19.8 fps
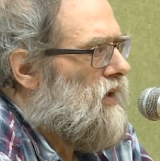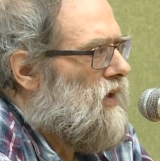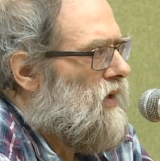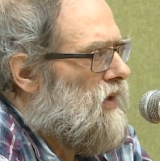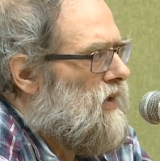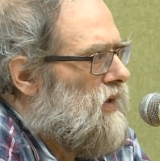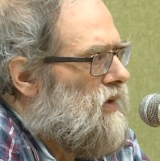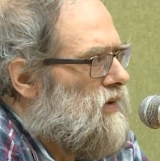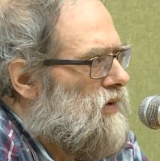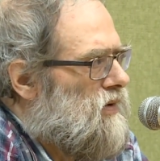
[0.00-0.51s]

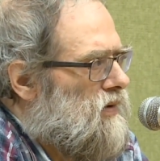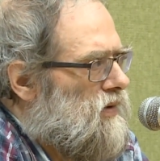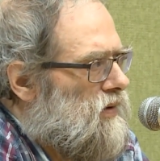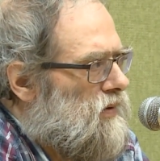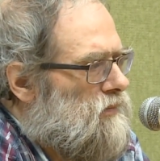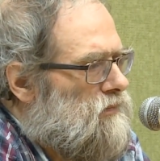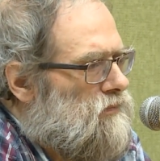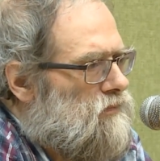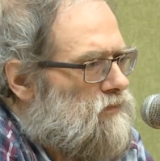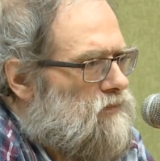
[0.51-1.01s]
And
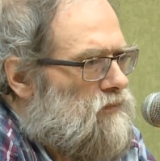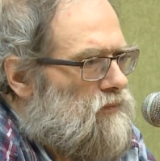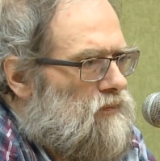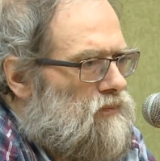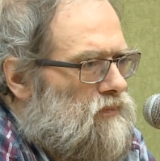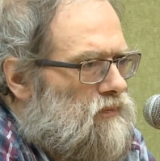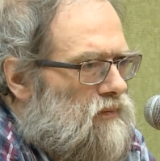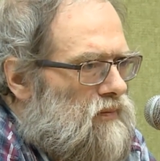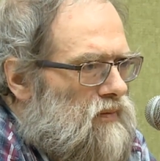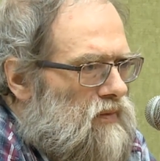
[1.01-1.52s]
um,
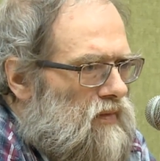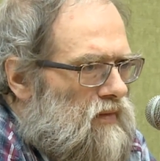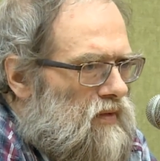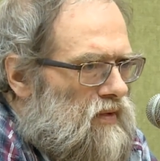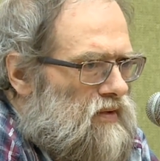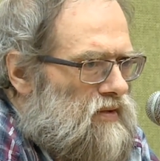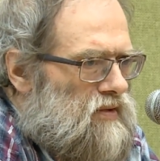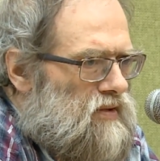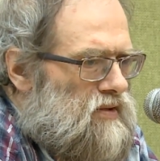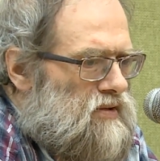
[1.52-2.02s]

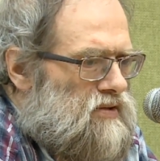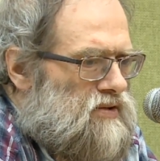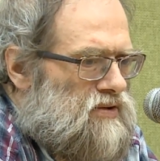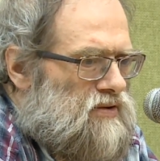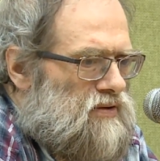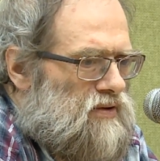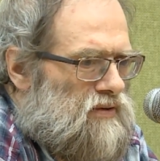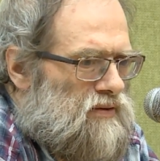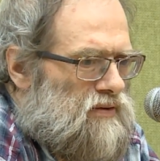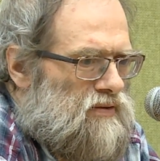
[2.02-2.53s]
he
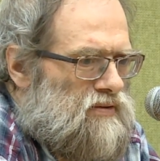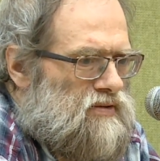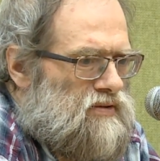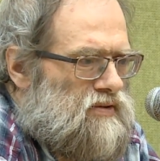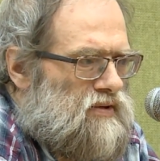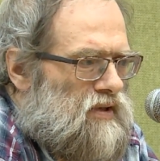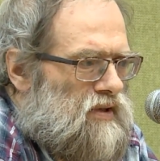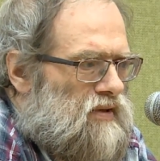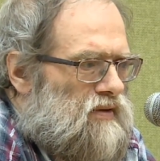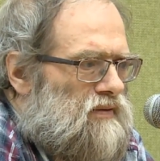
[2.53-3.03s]
shows
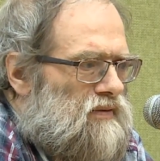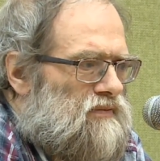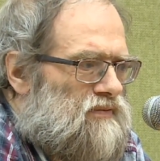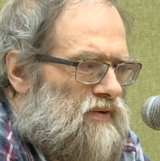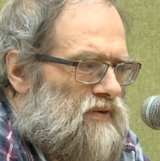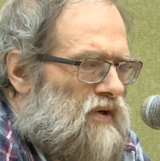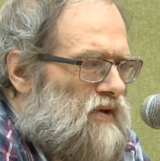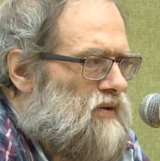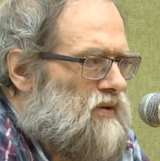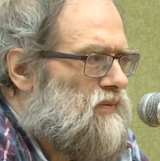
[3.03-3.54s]
that
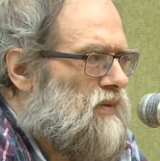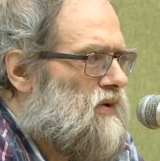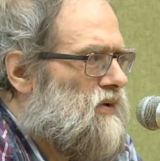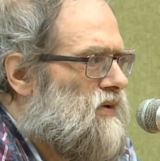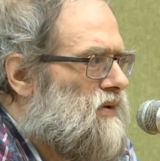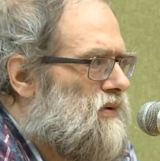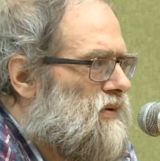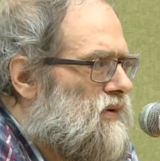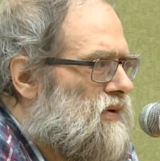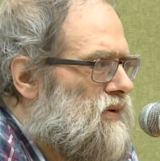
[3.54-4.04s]
very
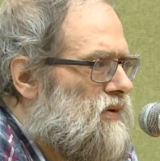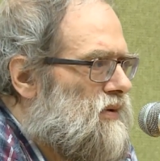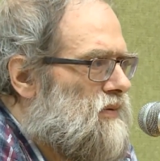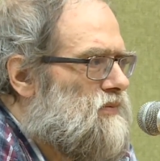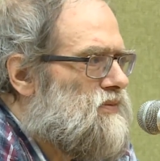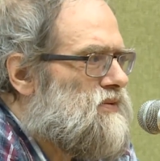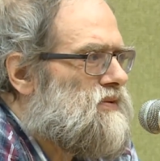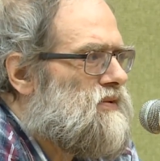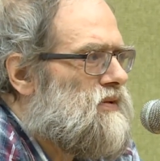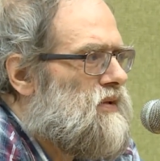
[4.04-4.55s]
many
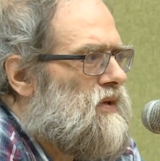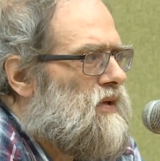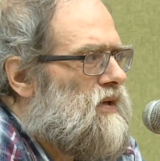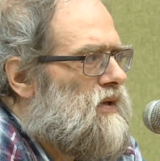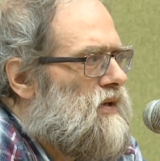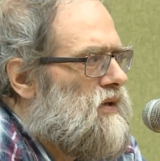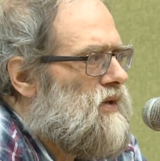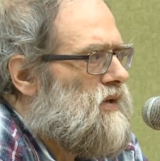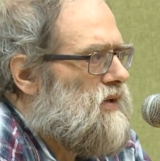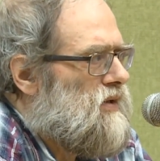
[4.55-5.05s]
themes
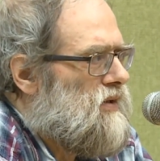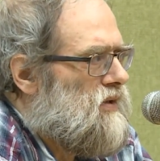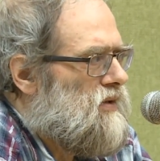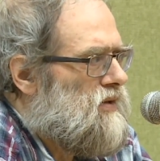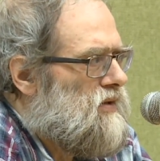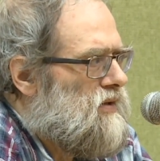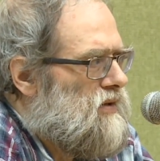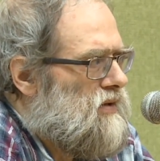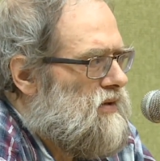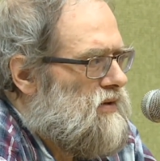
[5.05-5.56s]

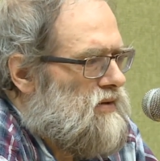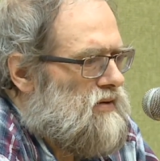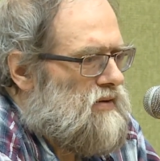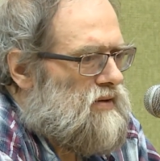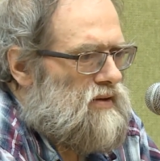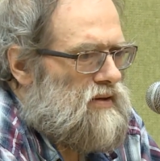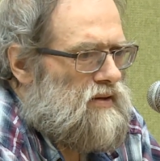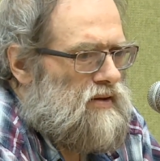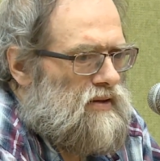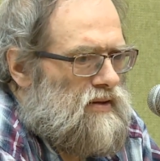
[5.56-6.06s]
in,
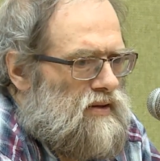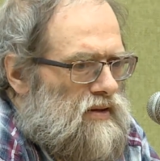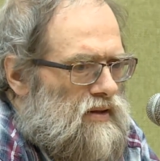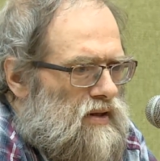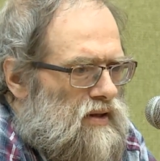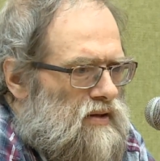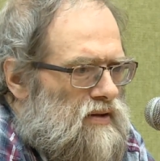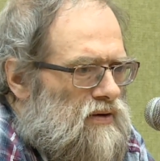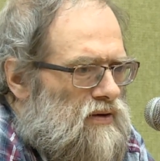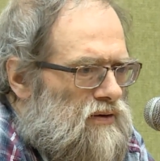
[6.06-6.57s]
the,
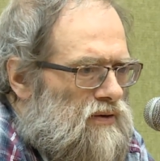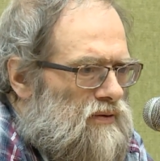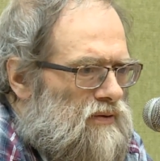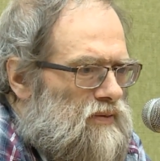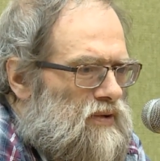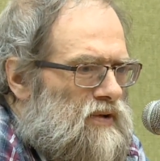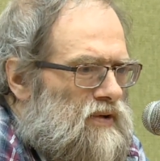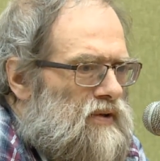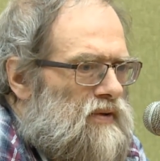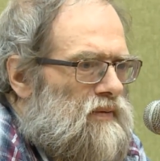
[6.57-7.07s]
in
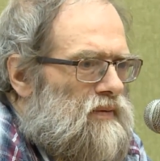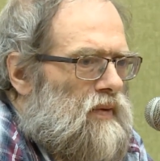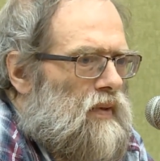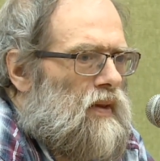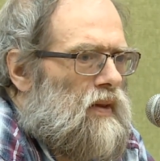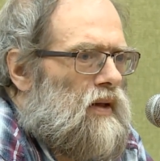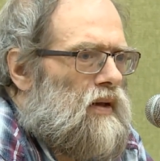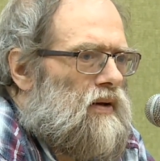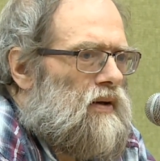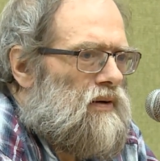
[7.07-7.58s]
Homer,
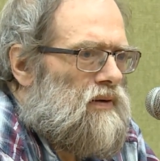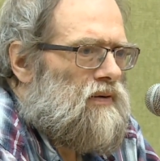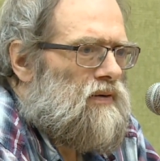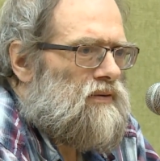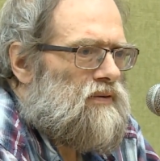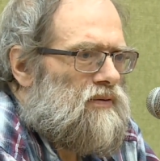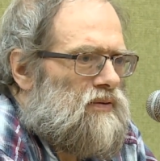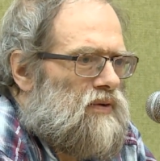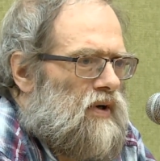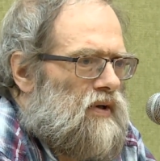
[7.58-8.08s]

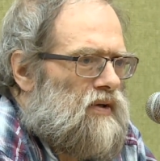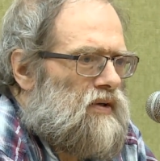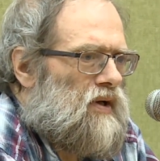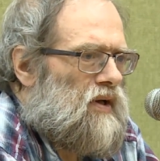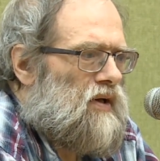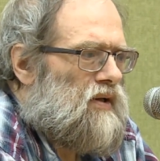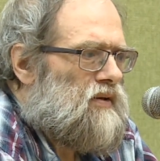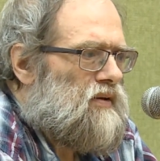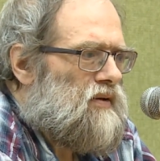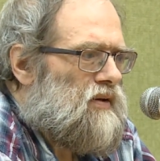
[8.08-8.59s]
on the one
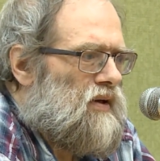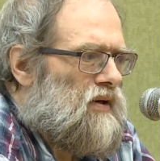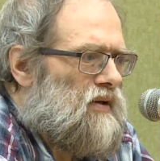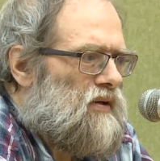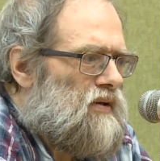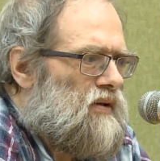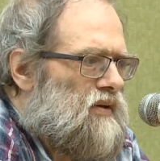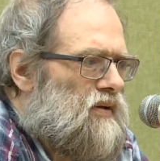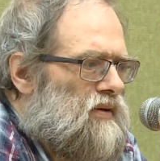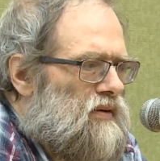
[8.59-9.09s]
hand, and
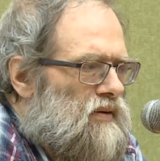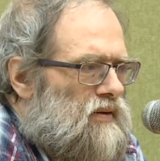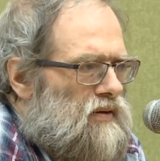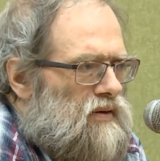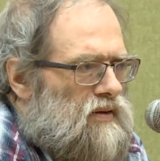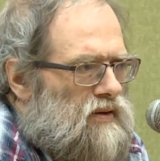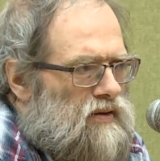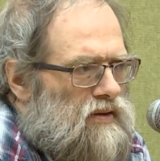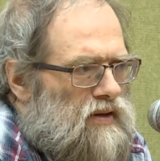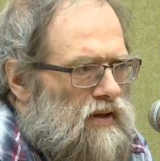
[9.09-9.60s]
in,
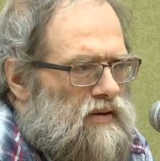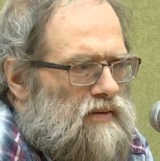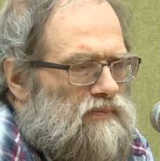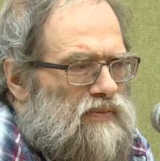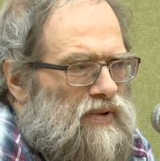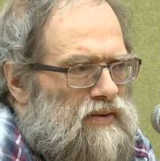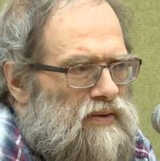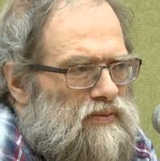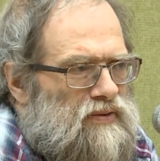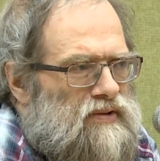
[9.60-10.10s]
in that
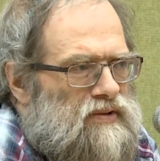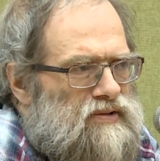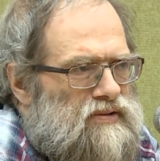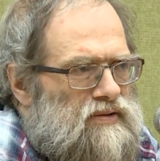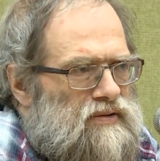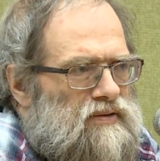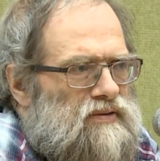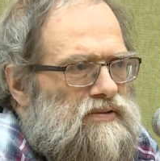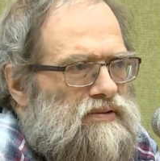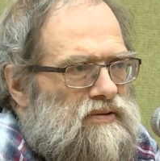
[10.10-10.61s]
paper he
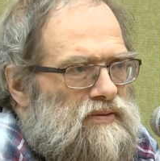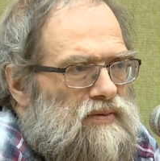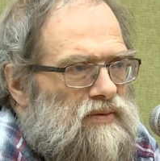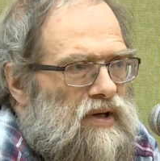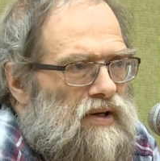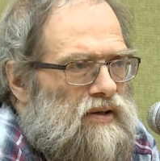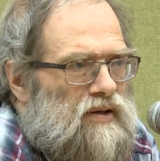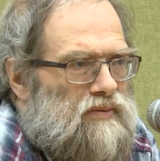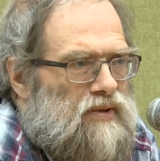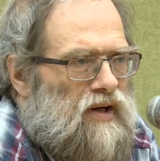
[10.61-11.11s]
studies the
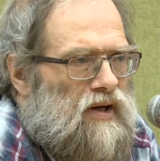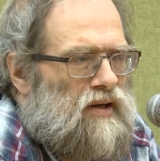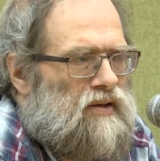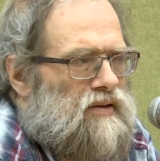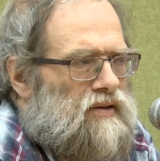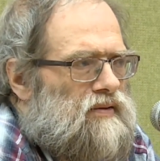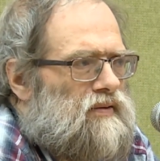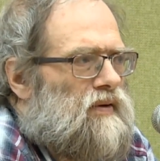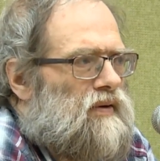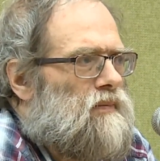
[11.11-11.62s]

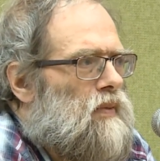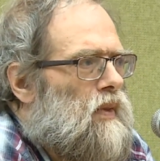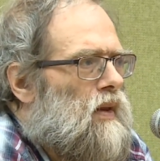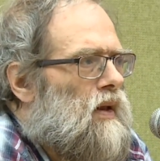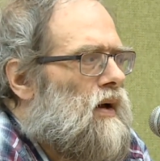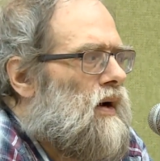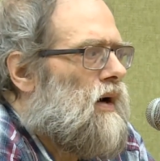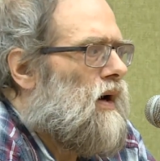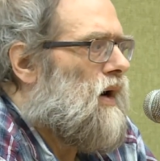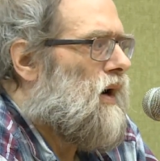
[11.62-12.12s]
Mahabharata,
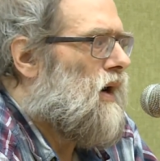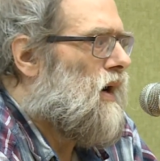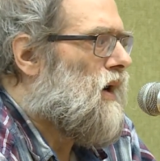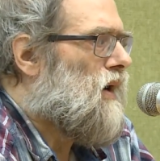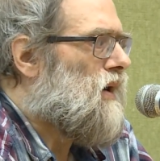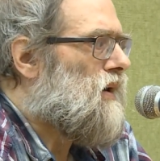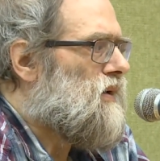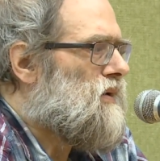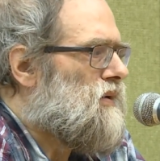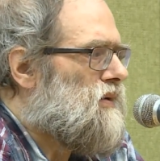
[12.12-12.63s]

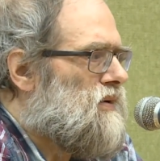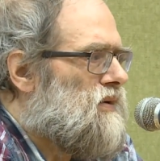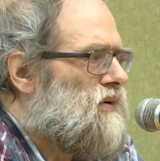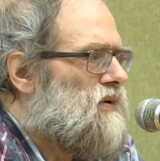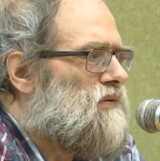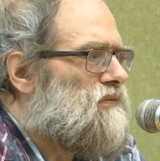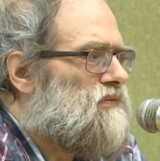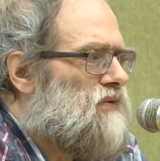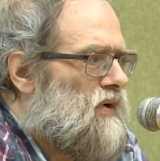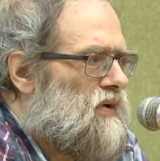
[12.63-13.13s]
are
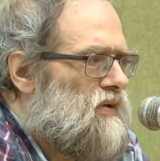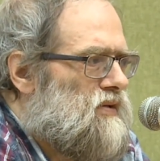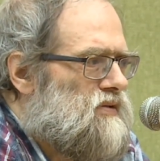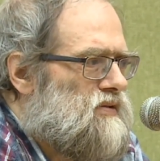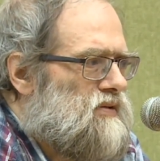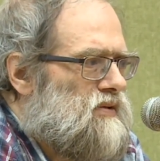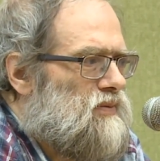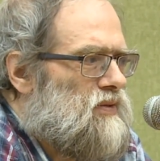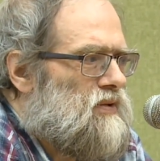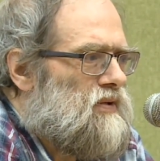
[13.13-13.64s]
indeed very
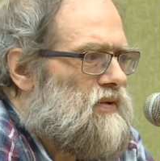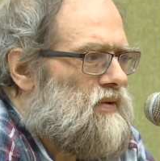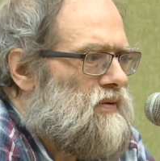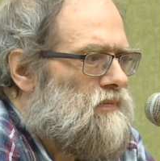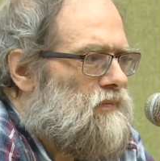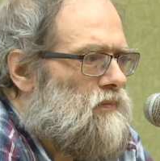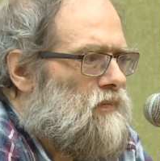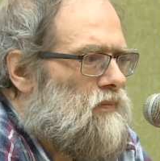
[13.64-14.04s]
similar.